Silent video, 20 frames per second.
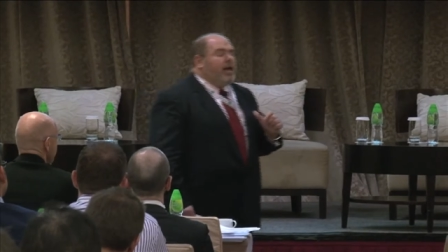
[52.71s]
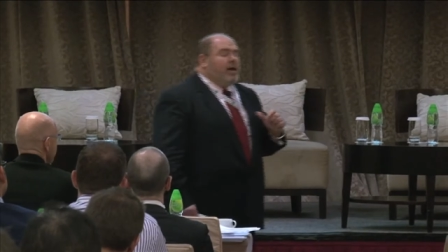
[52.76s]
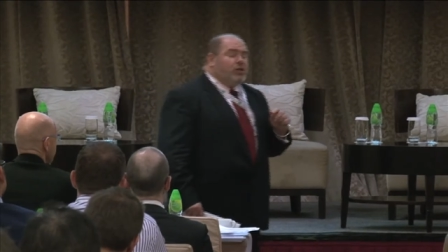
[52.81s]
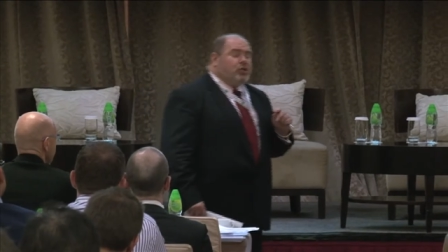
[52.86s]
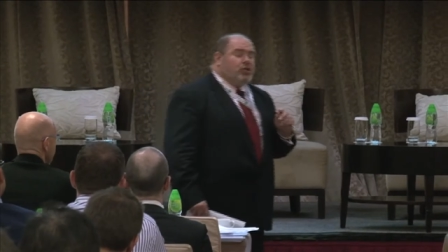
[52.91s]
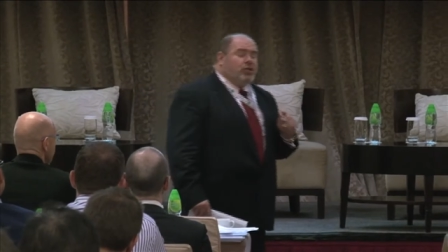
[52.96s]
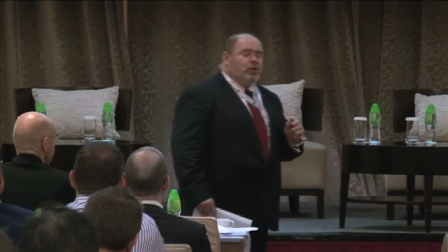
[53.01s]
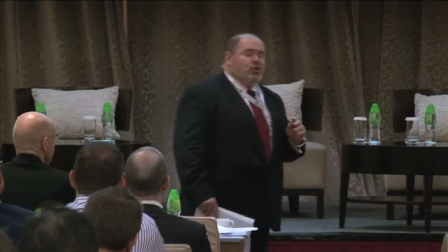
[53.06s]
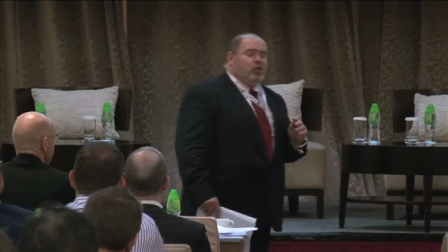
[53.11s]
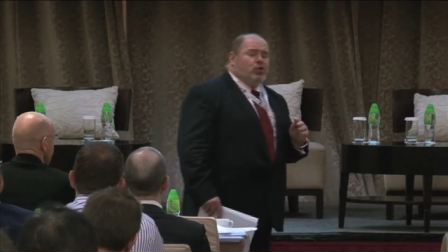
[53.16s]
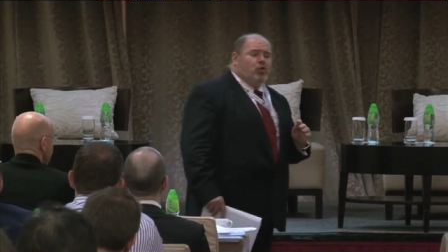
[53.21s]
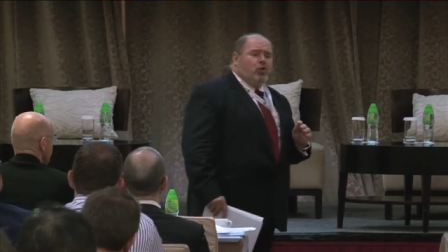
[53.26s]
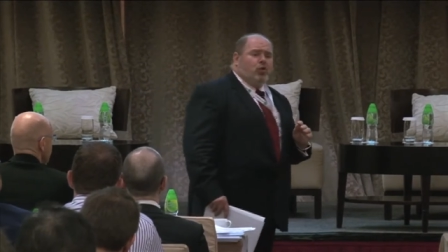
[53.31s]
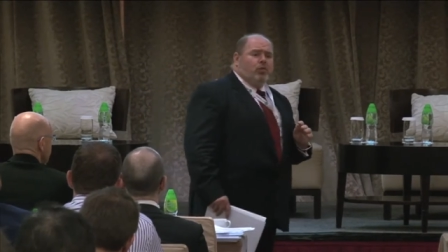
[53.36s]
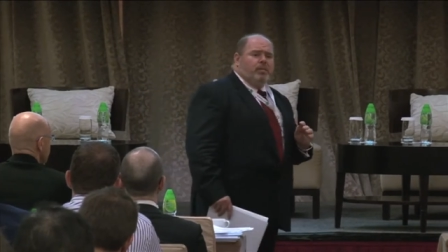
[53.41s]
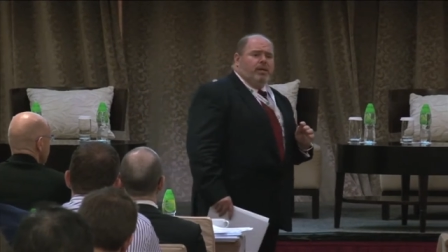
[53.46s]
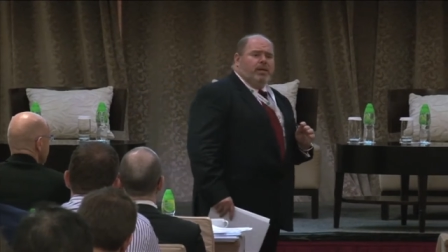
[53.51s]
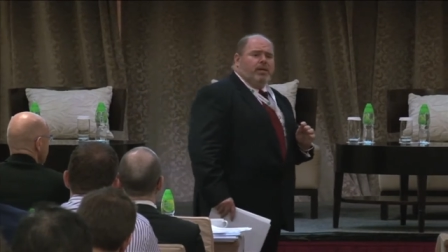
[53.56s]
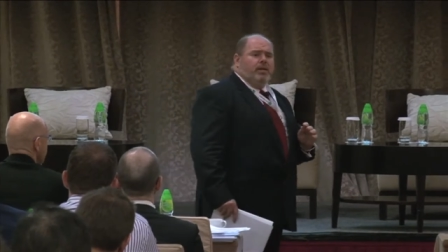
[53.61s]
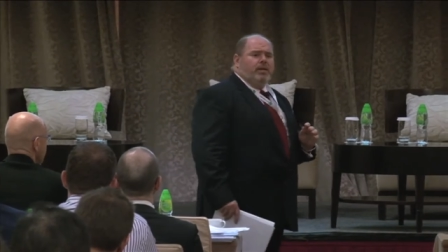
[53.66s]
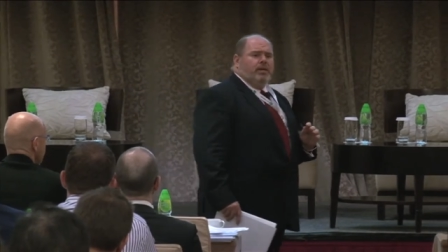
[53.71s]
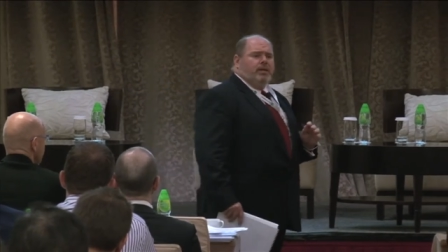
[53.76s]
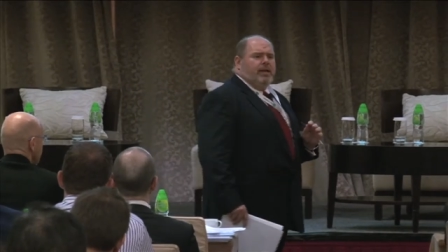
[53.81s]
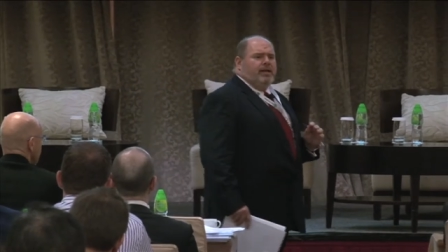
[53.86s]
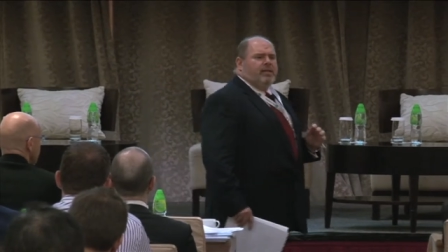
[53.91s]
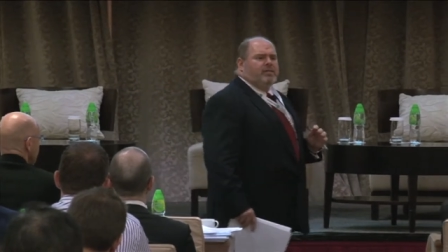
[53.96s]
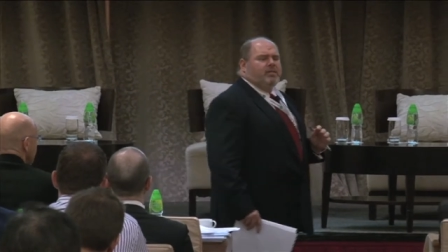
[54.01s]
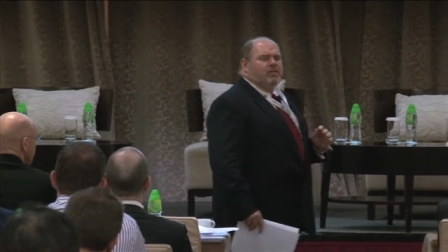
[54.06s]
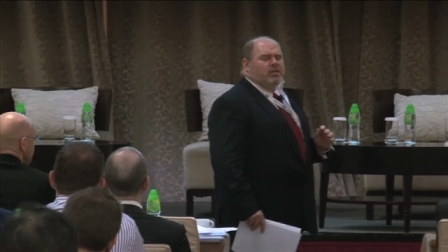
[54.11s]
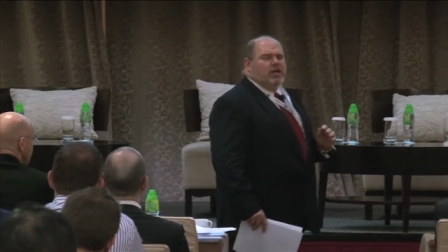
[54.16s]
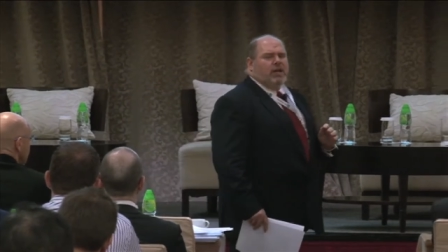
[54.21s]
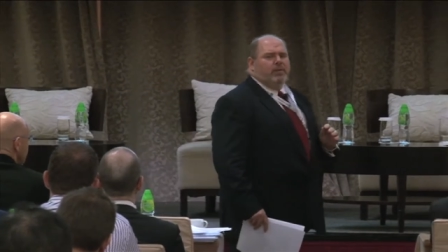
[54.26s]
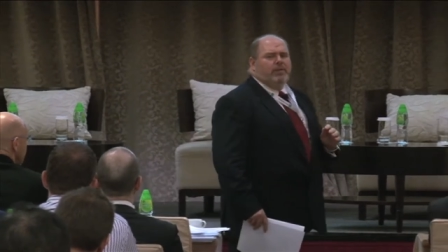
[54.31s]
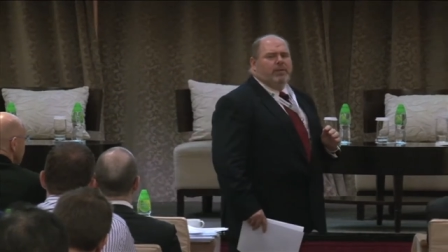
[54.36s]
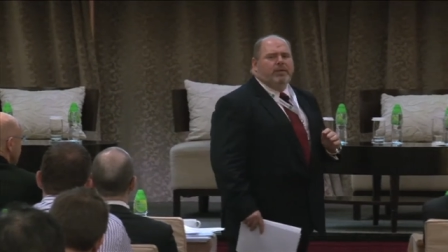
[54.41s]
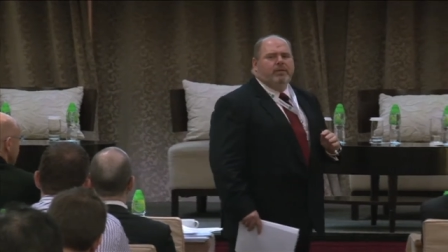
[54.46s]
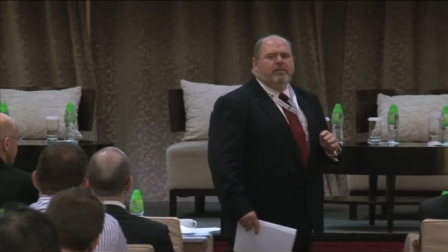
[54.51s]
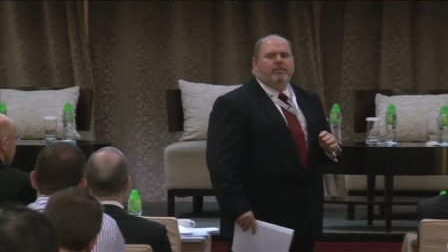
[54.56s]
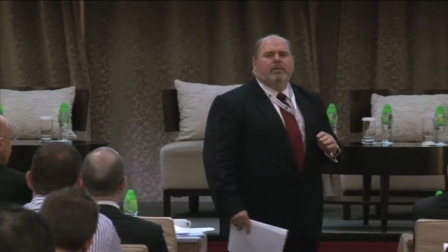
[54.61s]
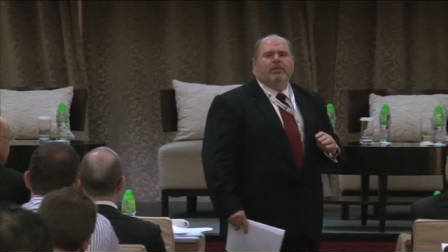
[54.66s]
She assured me, ladies and
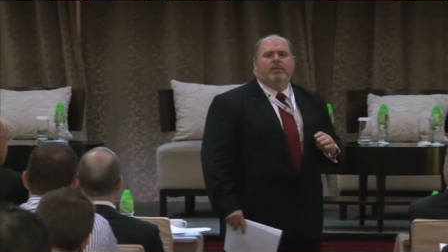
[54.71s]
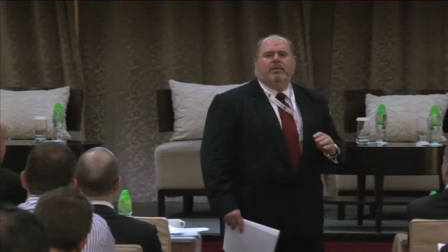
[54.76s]
gentlemen,